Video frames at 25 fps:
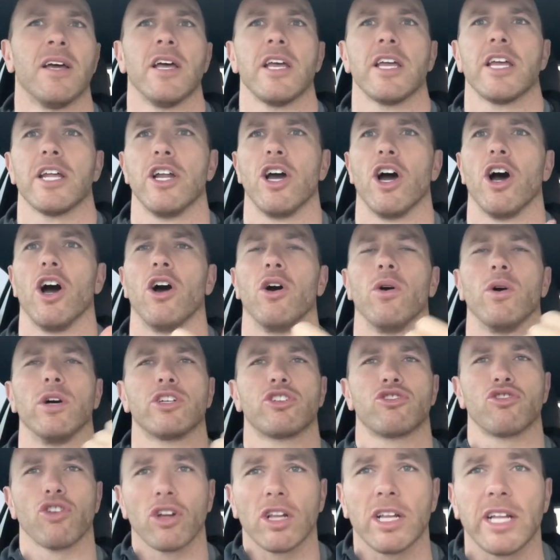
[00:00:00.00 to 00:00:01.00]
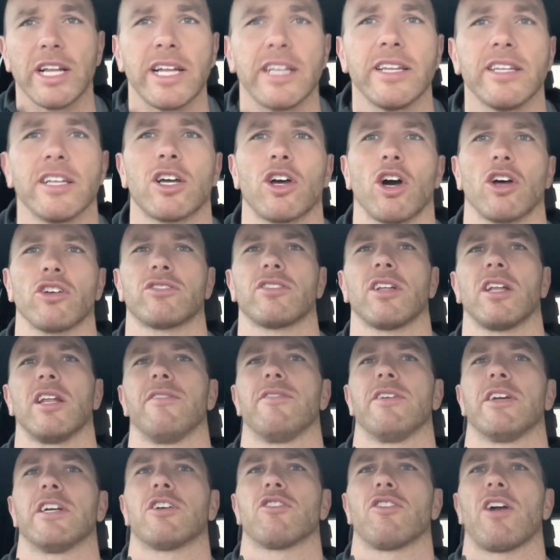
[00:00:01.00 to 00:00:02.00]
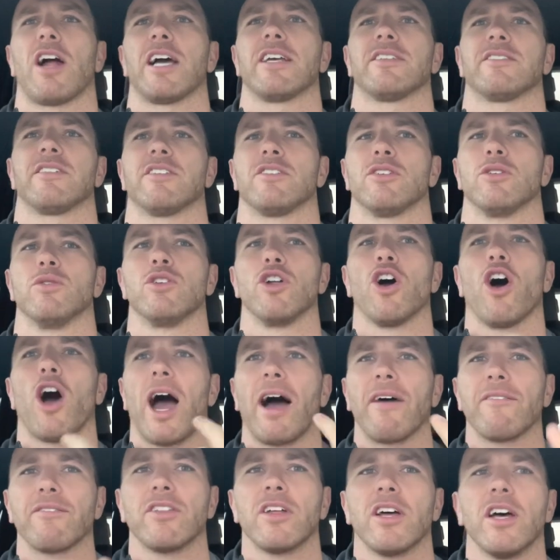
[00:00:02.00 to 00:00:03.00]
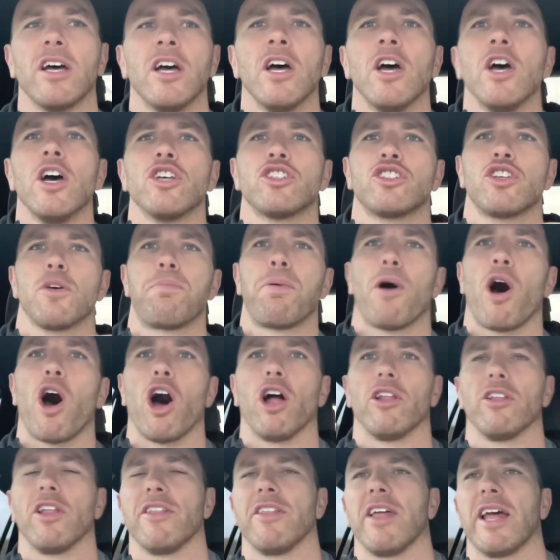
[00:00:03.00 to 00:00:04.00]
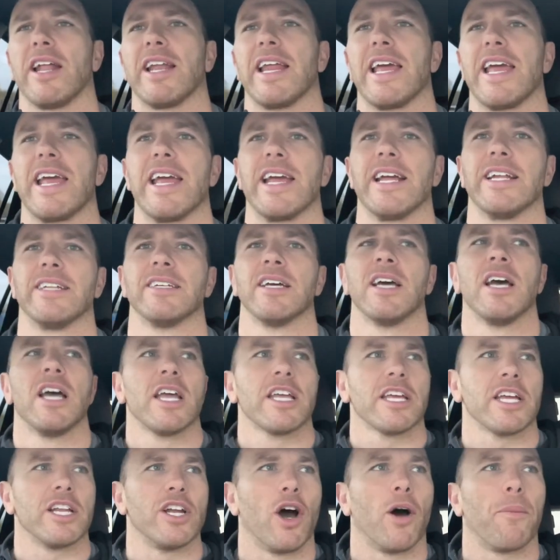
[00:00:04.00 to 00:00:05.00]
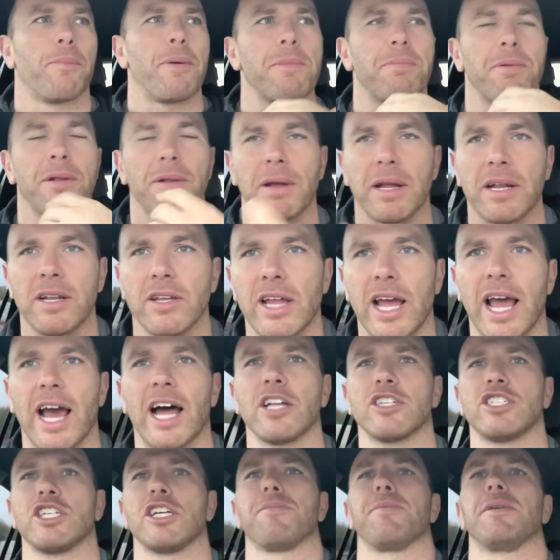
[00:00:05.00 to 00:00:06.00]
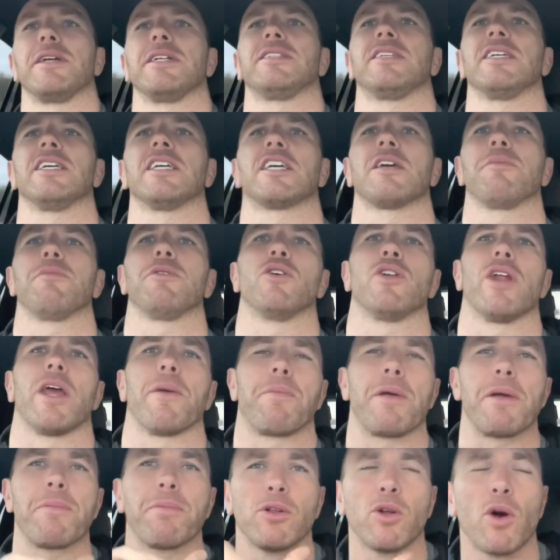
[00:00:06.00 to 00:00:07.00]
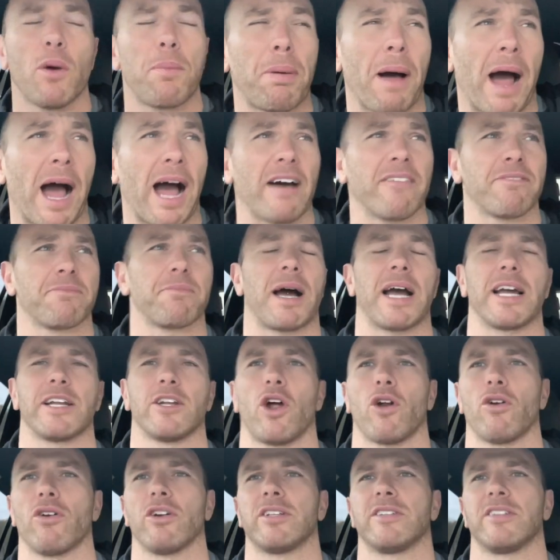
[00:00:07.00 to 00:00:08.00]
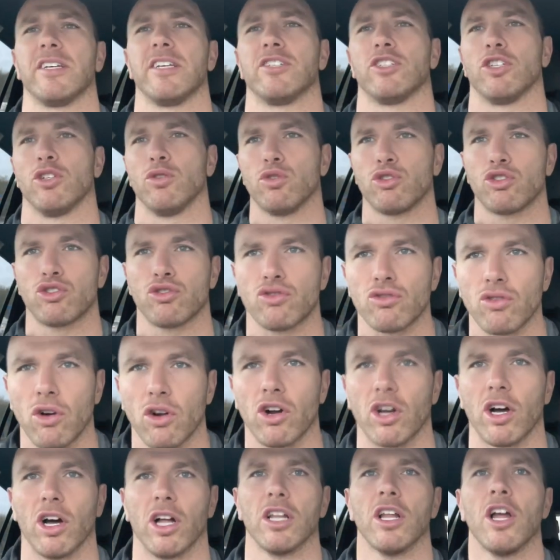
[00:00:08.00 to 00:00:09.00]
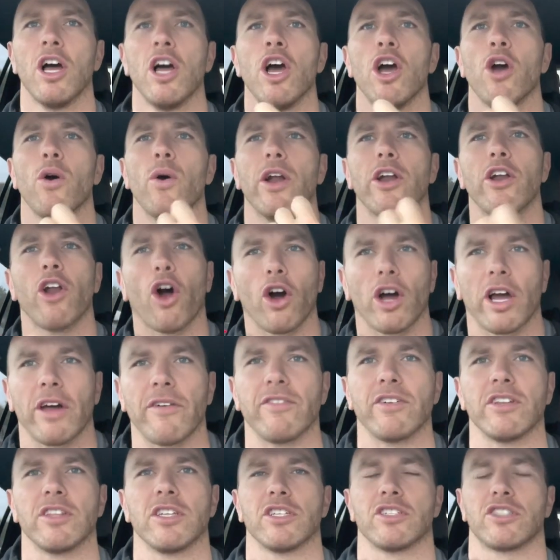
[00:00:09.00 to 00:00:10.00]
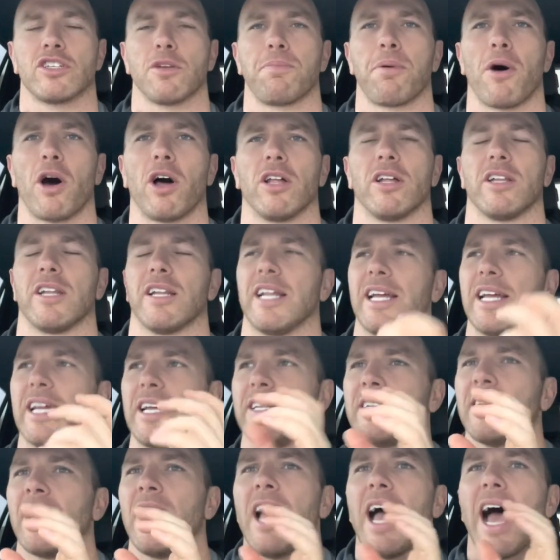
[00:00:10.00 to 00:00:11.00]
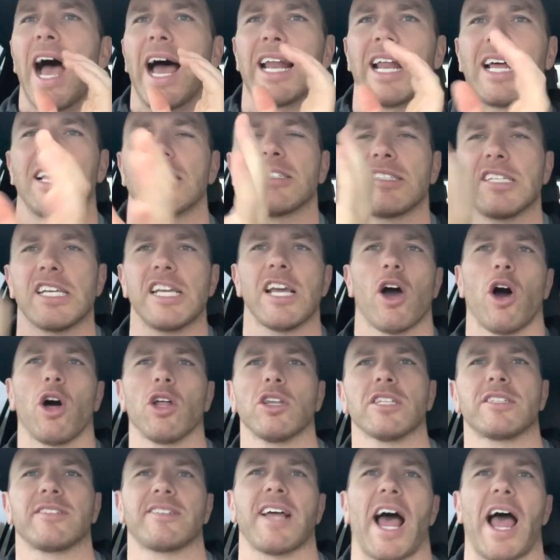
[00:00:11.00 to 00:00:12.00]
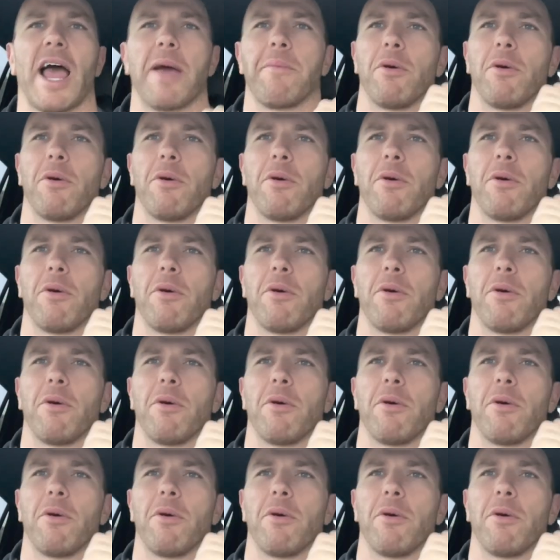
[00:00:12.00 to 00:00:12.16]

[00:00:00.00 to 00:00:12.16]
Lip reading: you know, who are struggling in the cost of living crisis, who don't have the support that they need, you know, people in the LGBT community, people who are part of minorities who struggle, who are not given the support they need. And I see all the time